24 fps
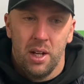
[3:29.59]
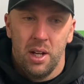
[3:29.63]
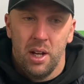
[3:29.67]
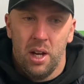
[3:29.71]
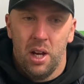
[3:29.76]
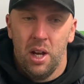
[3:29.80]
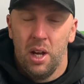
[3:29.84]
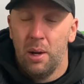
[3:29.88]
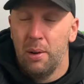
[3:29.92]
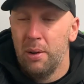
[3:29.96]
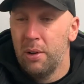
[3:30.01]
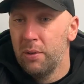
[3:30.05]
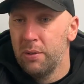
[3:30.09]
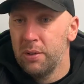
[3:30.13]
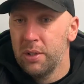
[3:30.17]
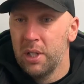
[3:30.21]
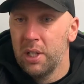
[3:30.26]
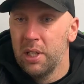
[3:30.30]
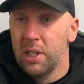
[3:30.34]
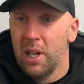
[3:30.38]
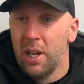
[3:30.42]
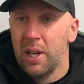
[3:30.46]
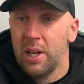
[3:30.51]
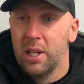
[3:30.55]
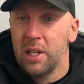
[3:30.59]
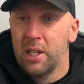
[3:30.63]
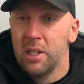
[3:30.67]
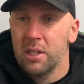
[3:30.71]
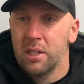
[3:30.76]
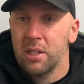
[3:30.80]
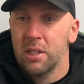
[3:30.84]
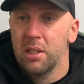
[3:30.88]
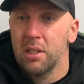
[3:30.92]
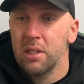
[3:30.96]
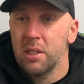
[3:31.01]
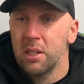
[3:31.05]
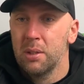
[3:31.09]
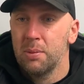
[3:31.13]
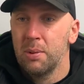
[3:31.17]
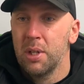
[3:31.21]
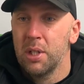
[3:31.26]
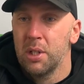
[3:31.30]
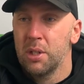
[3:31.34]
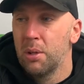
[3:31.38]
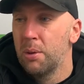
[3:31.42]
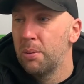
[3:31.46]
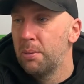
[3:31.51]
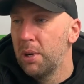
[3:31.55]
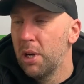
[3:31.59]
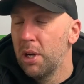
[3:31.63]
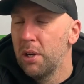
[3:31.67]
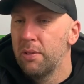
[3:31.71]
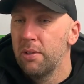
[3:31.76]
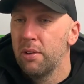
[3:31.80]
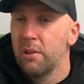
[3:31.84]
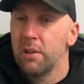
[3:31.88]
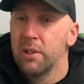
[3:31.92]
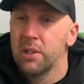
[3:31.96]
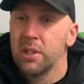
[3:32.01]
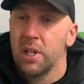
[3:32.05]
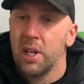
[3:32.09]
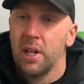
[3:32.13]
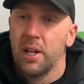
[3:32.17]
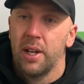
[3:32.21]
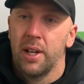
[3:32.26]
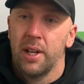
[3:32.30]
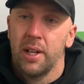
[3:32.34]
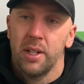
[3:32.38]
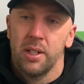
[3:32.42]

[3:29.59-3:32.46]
And obviously Danny's suspension will be over on Saturday.